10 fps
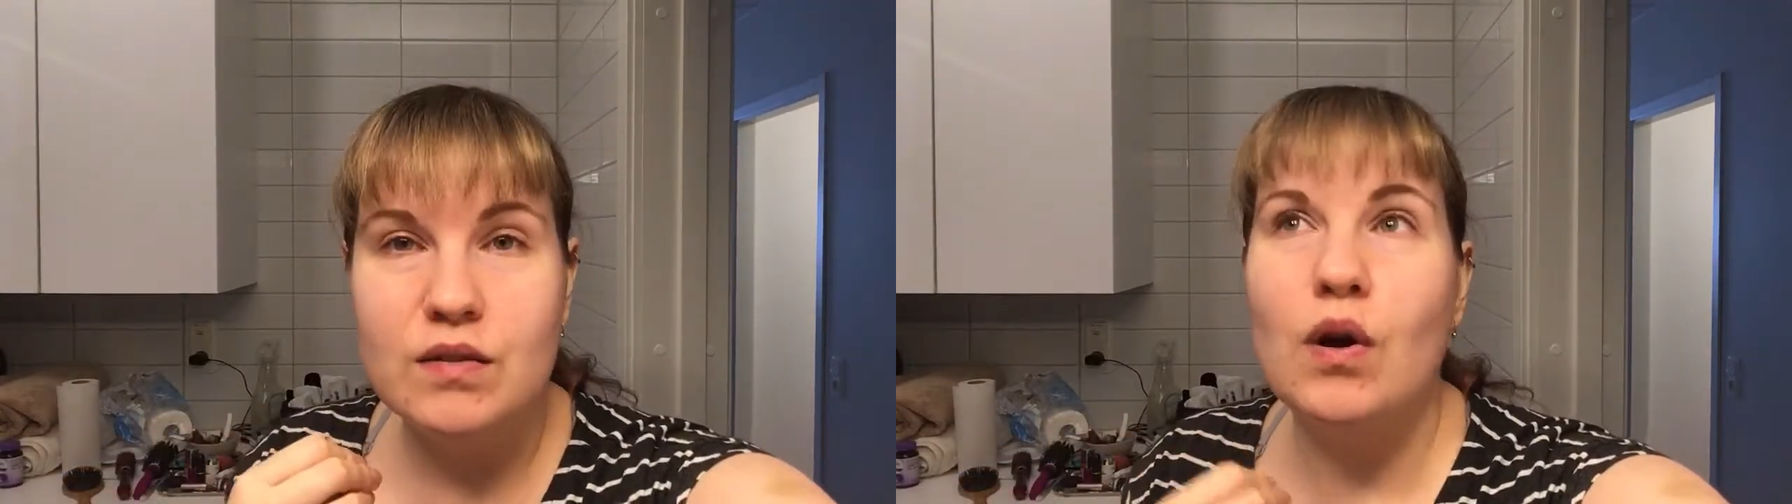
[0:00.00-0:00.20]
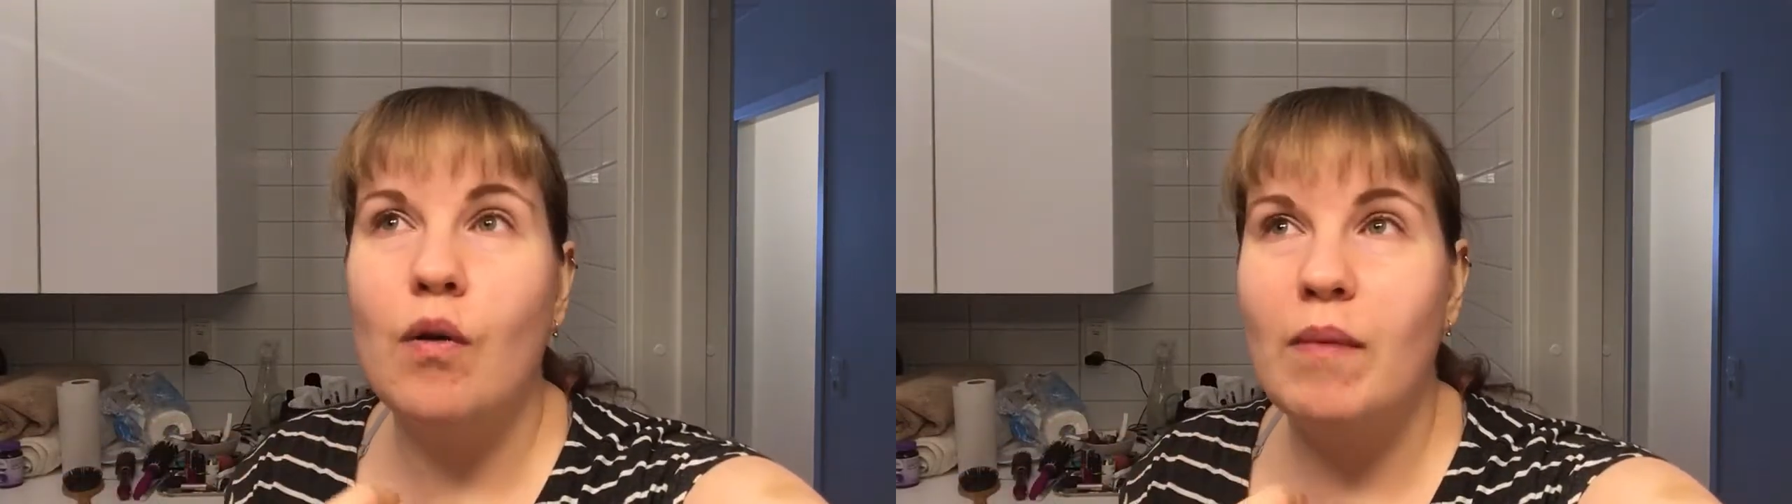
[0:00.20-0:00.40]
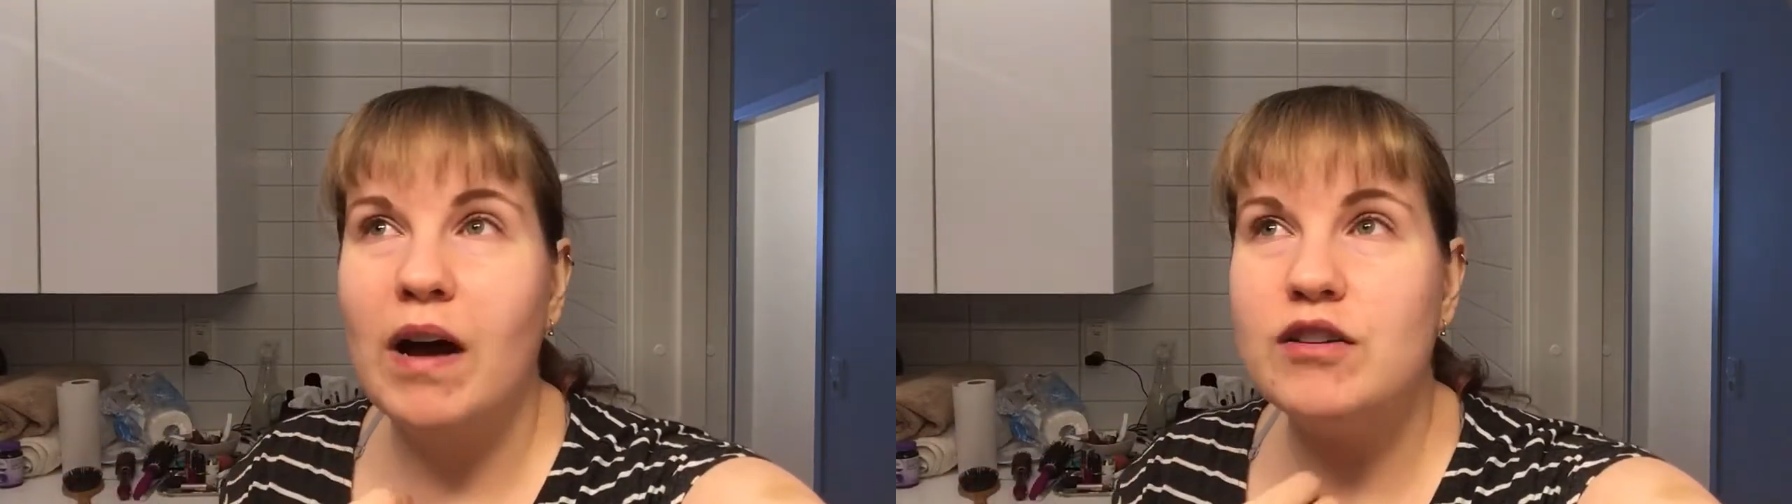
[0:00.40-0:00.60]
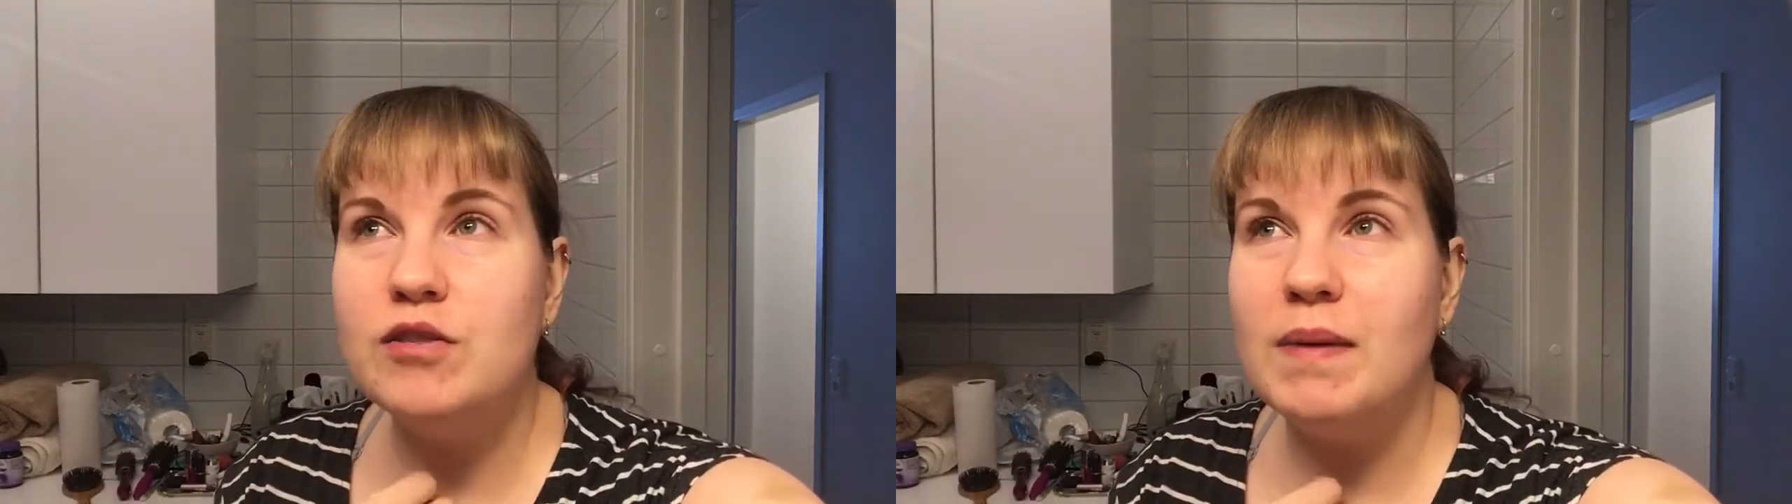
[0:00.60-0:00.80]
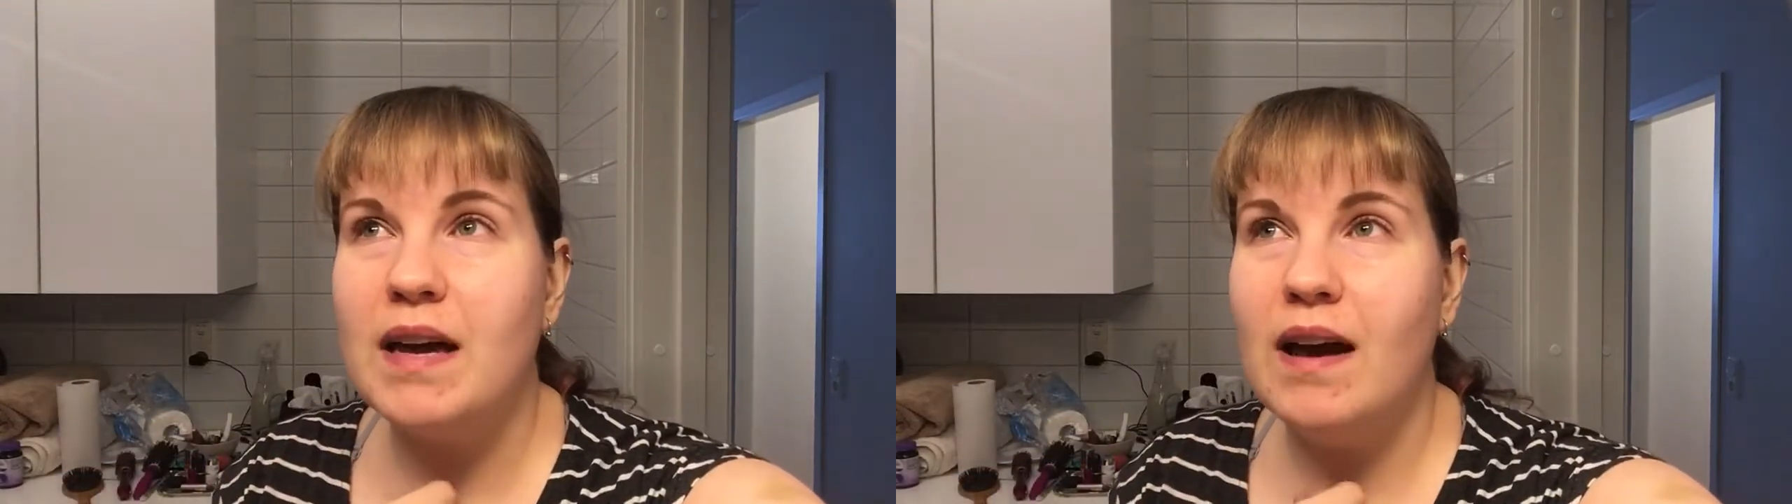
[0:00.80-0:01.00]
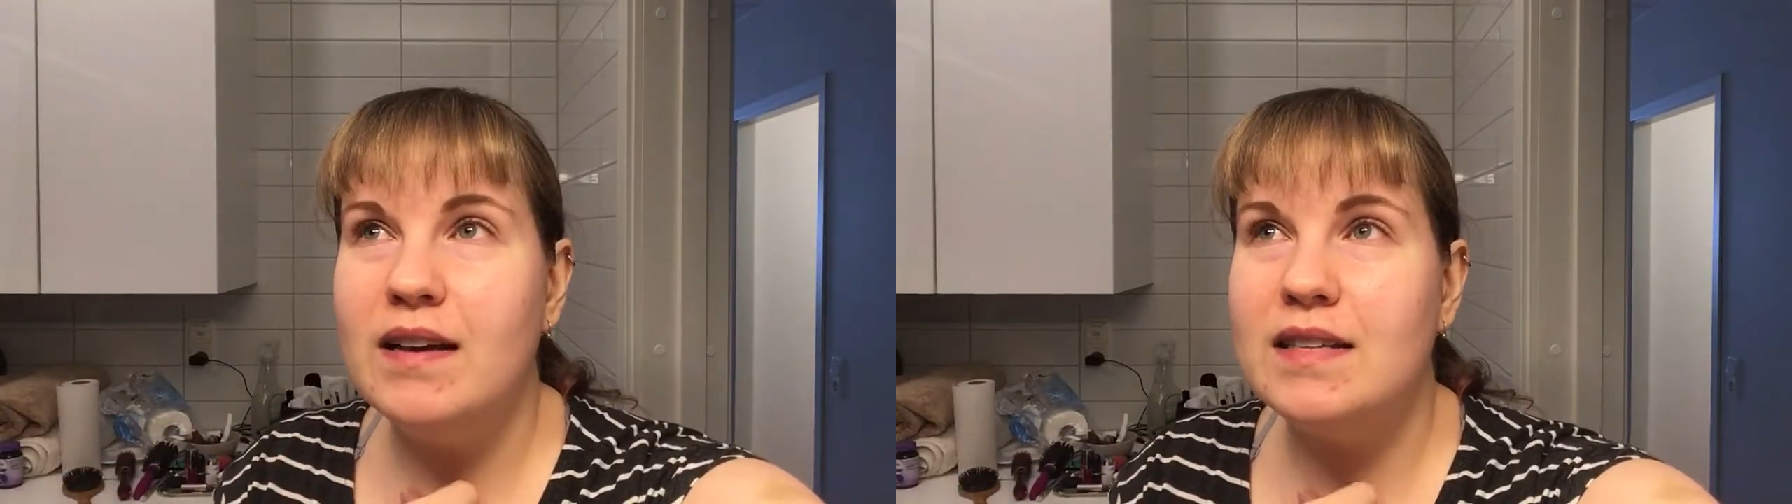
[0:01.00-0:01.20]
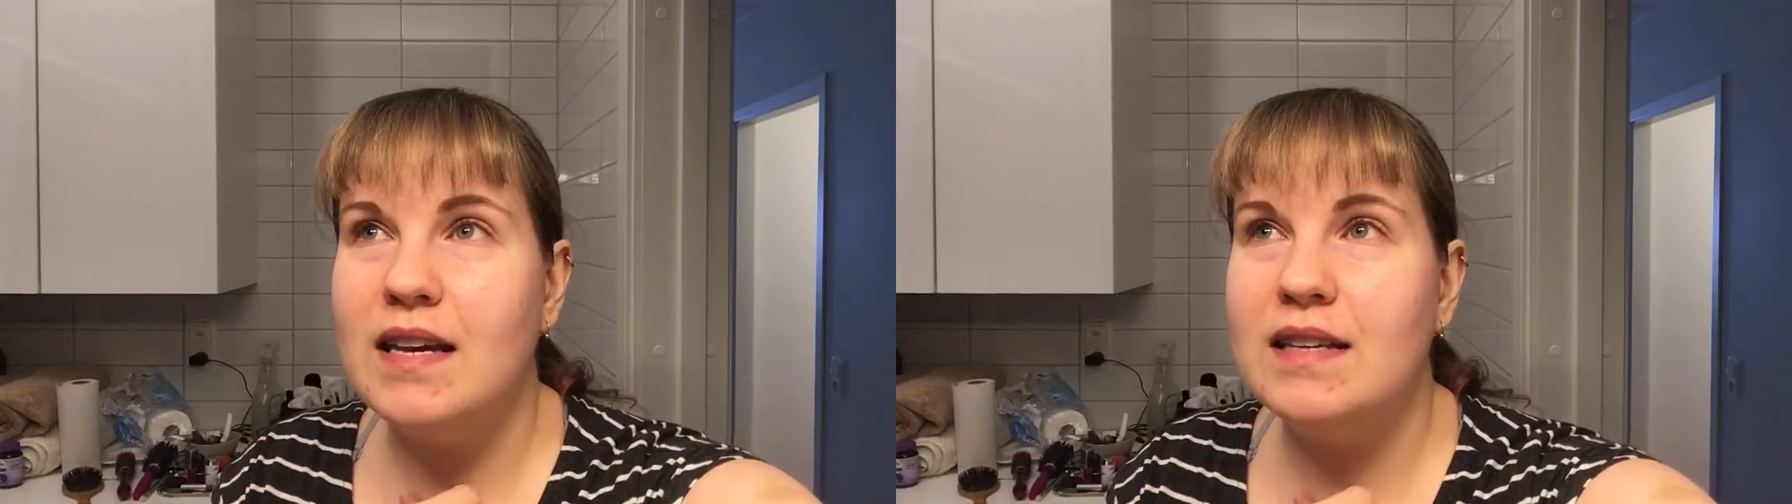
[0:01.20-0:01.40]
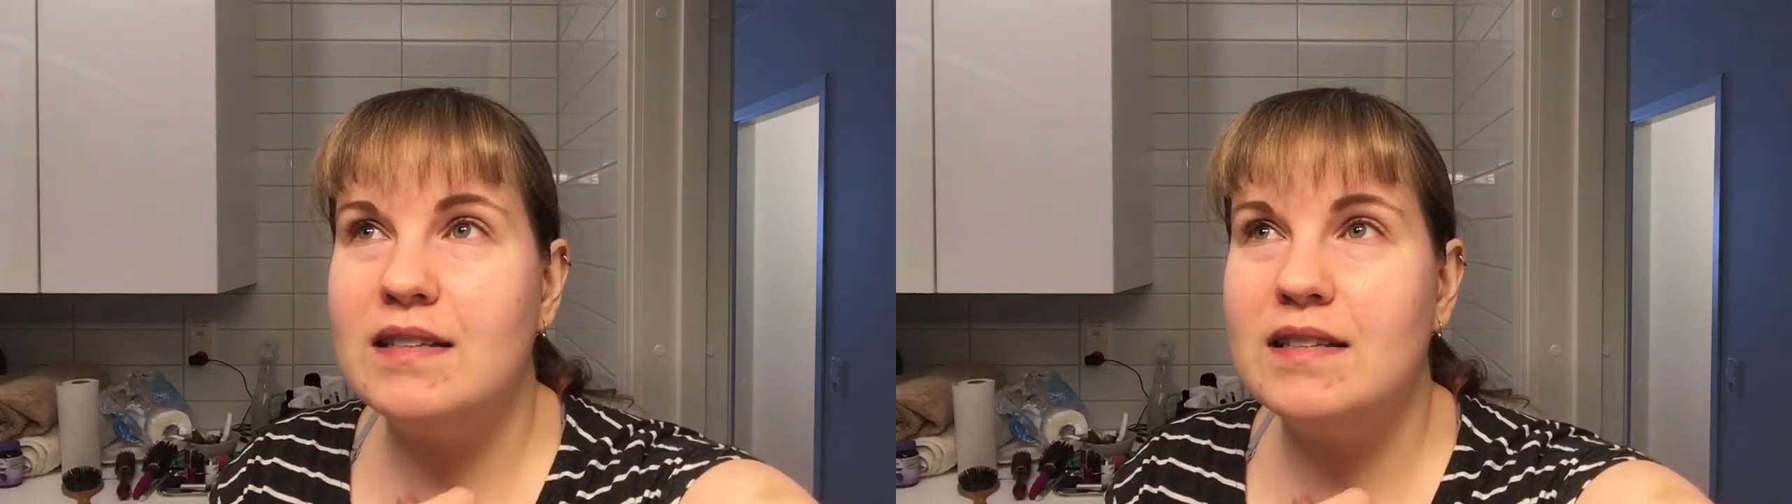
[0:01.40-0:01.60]
so much because
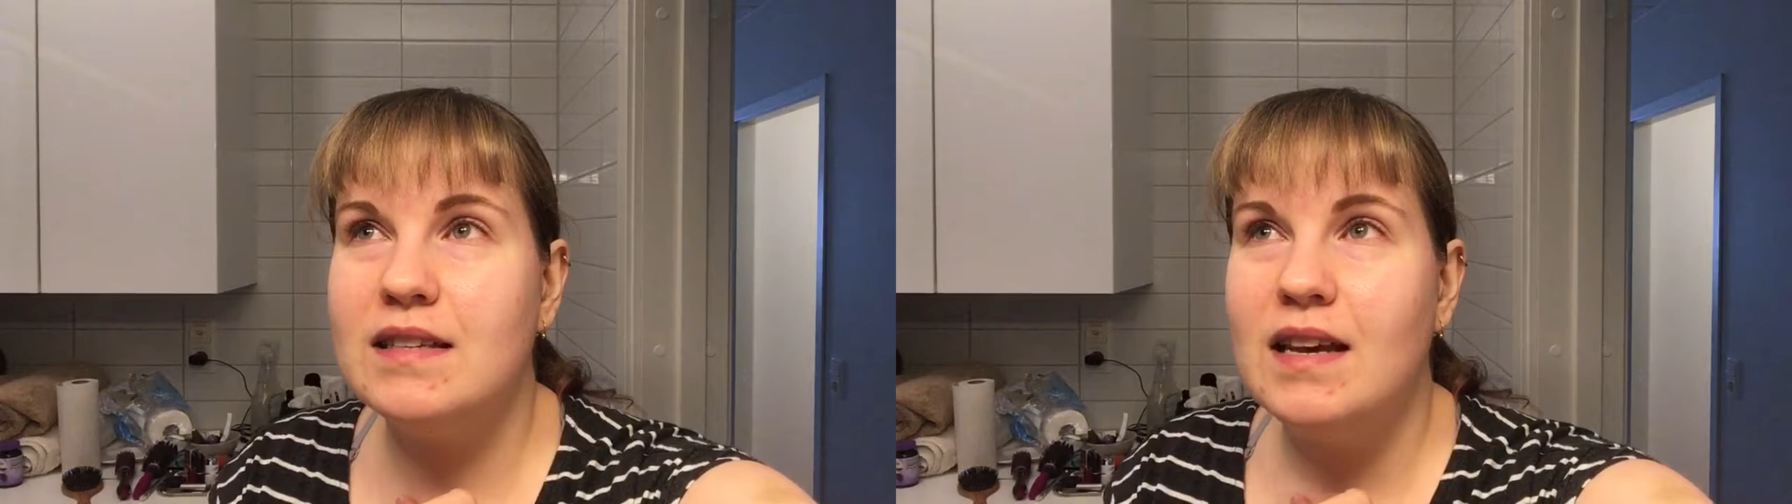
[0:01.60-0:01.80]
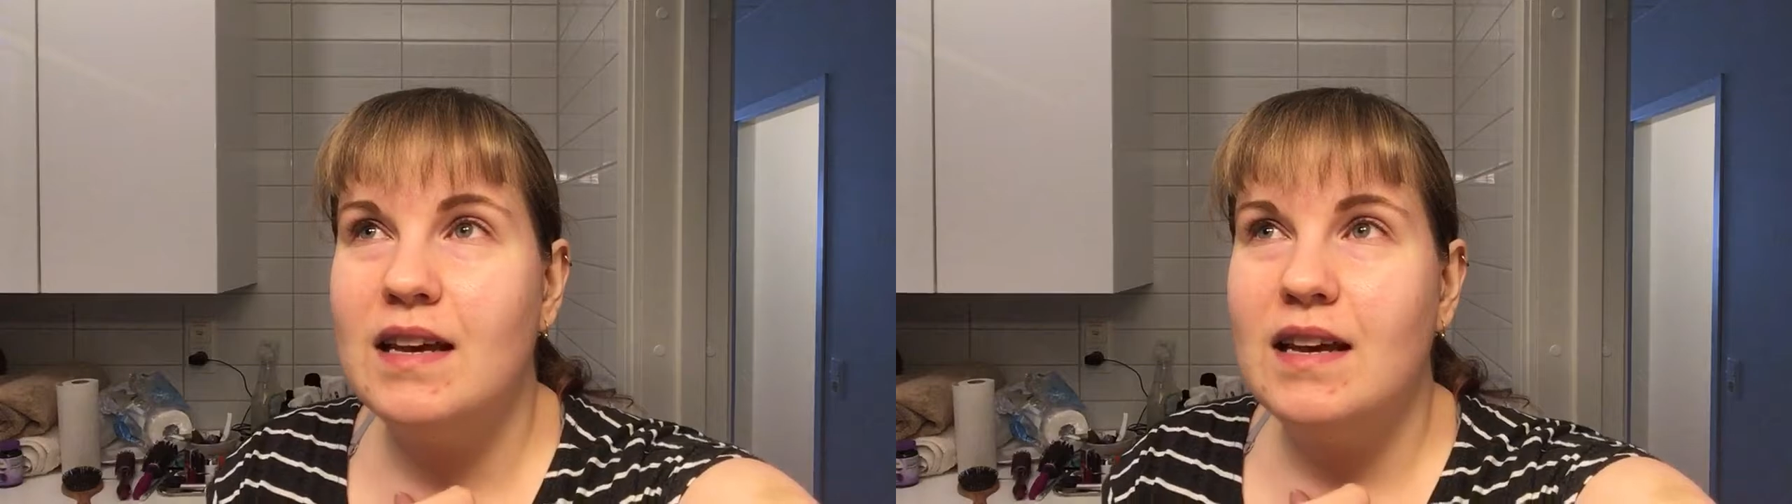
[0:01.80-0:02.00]
it's